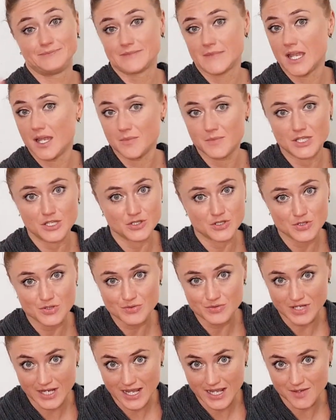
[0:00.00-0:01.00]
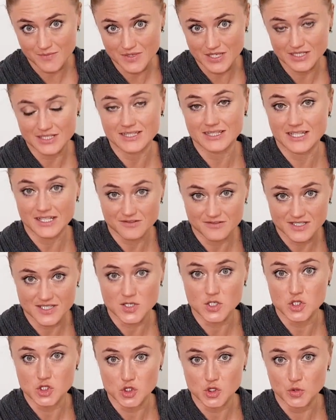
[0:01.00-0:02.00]
I mean, you name it, there is
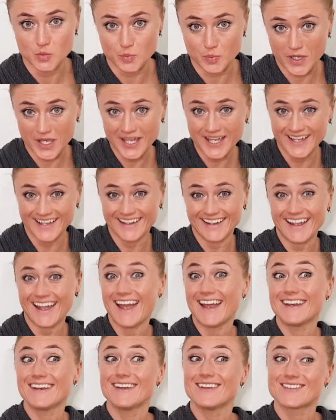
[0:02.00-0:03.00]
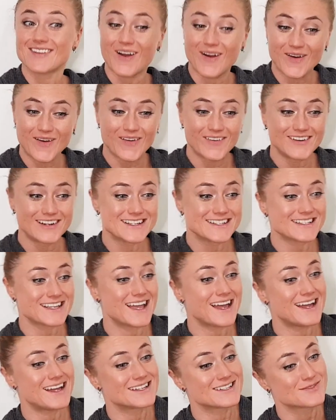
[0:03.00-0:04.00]
a soup. And it always
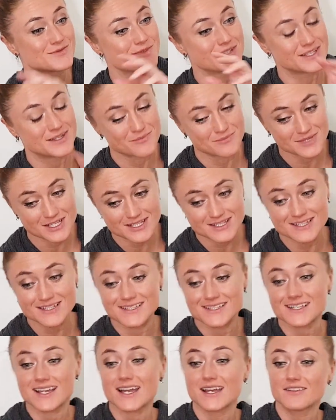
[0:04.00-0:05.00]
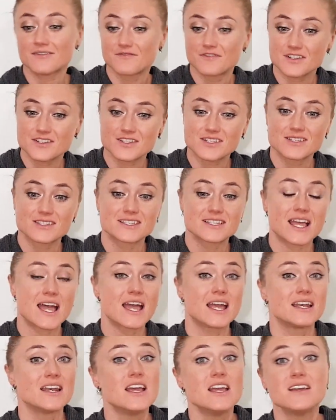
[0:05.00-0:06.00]
has, whether meats inside, fish
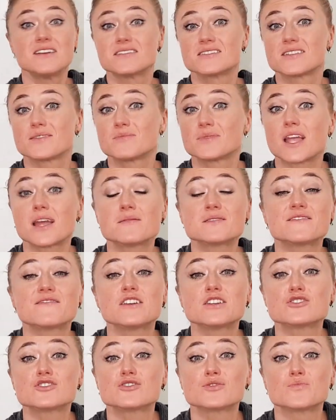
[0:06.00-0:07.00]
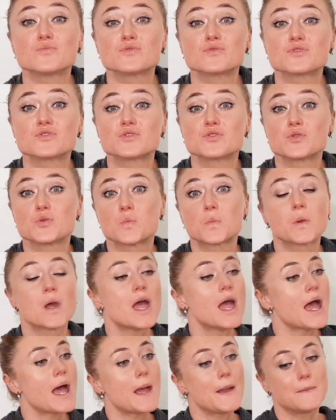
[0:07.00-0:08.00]
inside, sometimes vegetable soup,
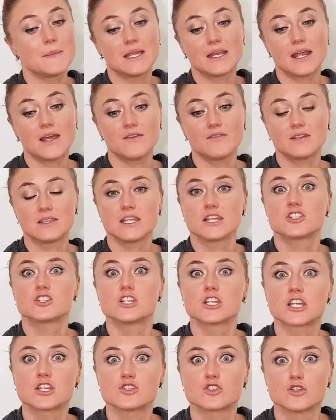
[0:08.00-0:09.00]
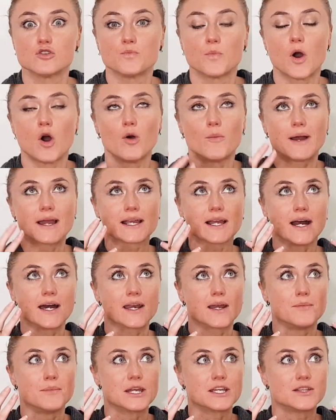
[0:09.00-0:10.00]
I mean everything. Chicken soup, oh my god,
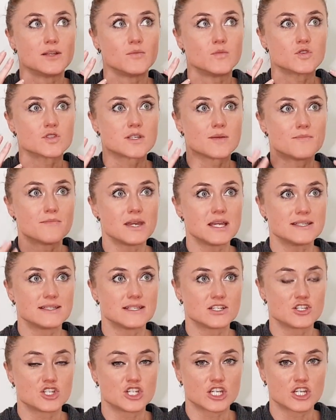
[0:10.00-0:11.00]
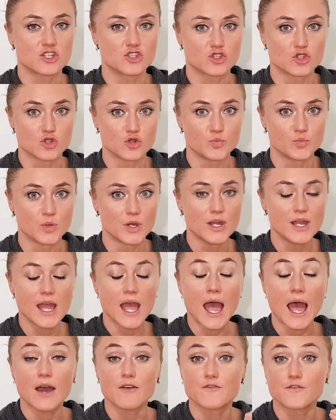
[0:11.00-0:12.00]
I make the most amazing chicken soup.
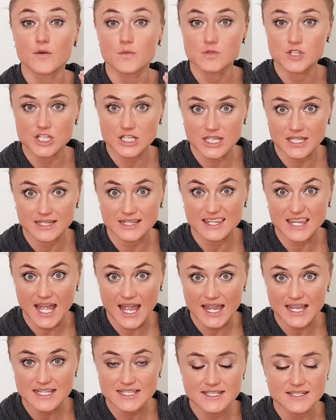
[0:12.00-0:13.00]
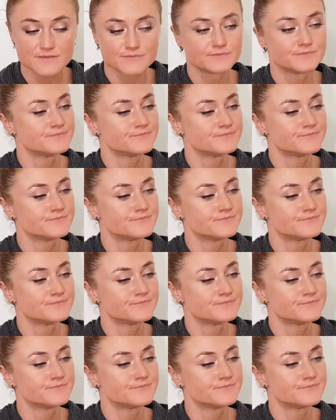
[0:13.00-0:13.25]
From chicken thighs,